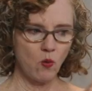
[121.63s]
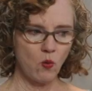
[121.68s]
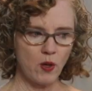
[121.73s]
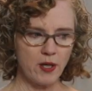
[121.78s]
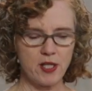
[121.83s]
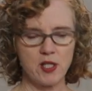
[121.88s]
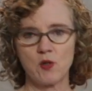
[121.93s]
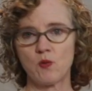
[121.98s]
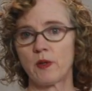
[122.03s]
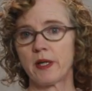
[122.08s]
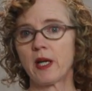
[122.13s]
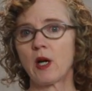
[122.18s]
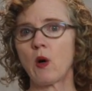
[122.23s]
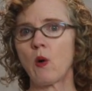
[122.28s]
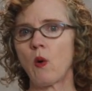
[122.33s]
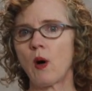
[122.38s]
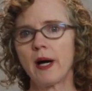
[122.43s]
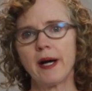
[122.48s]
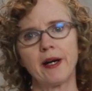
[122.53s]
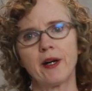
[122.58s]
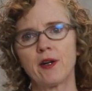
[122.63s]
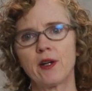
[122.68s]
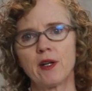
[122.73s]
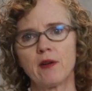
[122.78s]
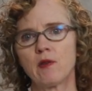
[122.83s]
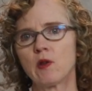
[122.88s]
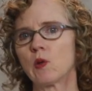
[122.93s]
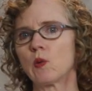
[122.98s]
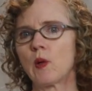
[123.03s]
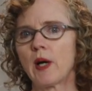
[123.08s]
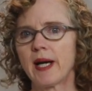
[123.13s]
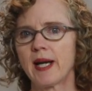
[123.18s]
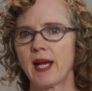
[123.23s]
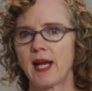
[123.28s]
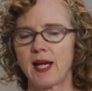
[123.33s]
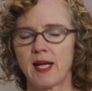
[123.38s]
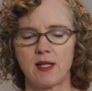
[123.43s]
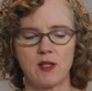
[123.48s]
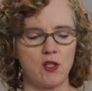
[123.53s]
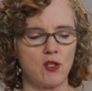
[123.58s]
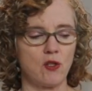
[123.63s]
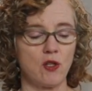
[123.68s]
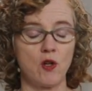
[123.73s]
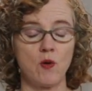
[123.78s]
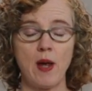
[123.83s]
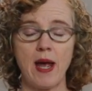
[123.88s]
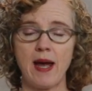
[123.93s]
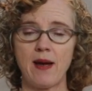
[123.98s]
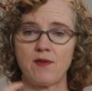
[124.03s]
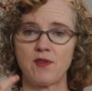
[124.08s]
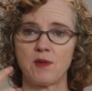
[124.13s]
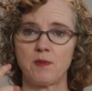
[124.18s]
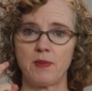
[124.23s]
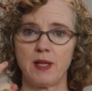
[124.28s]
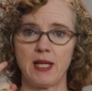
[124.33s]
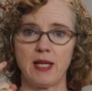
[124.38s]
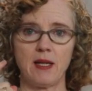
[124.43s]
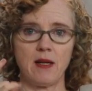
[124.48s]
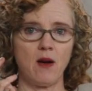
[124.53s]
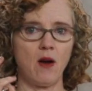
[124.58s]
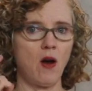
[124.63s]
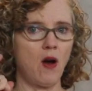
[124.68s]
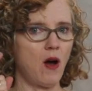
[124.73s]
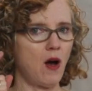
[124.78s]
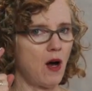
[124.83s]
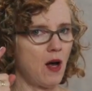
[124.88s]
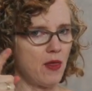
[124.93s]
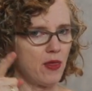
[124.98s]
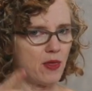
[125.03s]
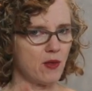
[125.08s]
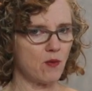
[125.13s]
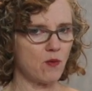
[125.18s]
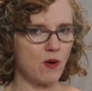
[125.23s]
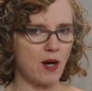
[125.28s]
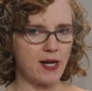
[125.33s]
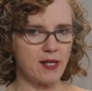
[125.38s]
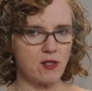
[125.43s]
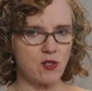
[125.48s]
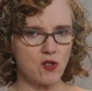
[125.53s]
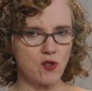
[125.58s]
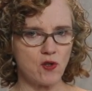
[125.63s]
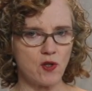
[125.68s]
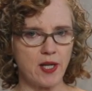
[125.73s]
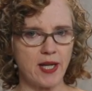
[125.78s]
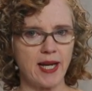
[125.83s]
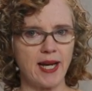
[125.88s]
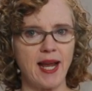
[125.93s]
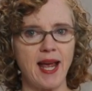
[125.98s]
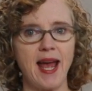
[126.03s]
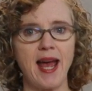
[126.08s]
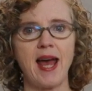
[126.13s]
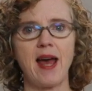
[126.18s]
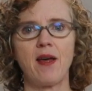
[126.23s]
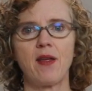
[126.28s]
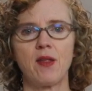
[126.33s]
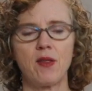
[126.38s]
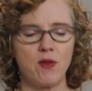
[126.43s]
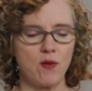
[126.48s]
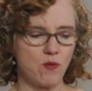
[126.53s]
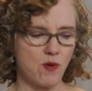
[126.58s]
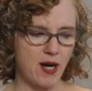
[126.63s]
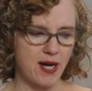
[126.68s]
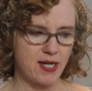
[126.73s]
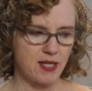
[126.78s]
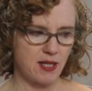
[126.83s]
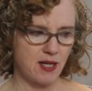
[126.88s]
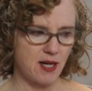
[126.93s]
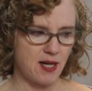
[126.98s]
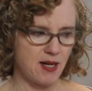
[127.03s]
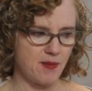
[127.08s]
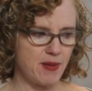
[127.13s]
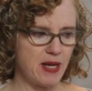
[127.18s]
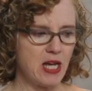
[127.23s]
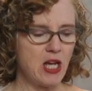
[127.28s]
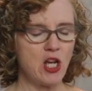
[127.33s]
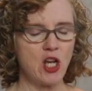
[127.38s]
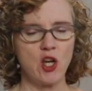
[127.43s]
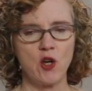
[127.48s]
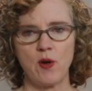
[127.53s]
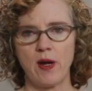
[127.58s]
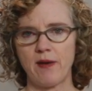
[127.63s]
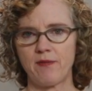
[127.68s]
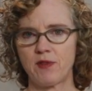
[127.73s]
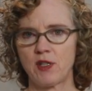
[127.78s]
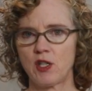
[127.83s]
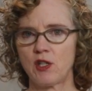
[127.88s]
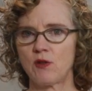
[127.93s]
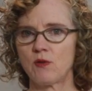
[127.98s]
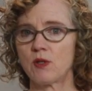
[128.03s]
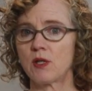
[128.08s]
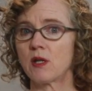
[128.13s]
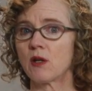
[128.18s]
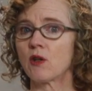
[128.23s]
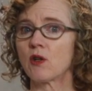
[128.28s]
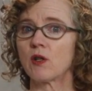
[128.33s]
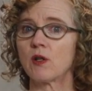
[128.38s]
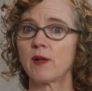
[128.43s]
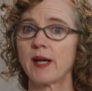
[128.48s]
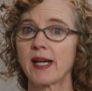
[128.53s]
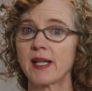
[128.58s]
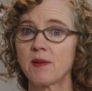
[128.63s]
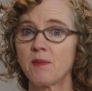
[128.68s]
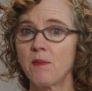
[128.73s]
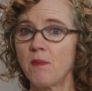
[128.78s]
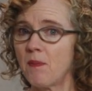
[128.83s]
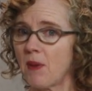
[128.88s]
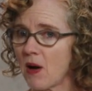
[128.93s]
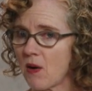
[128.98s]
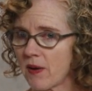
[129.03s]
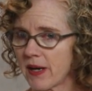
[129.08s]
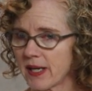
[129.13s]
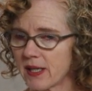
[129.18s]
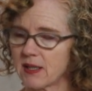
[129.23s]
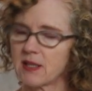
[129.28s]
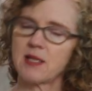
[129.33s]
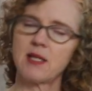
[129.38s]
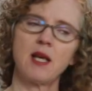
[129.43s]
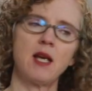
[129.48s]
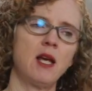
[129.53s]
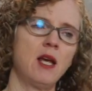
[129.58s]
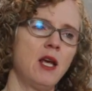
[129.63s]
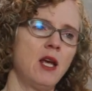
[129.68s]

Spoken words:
what is required of the right hand. So you have to be on the right string at the right time. You have to use the correct bowings.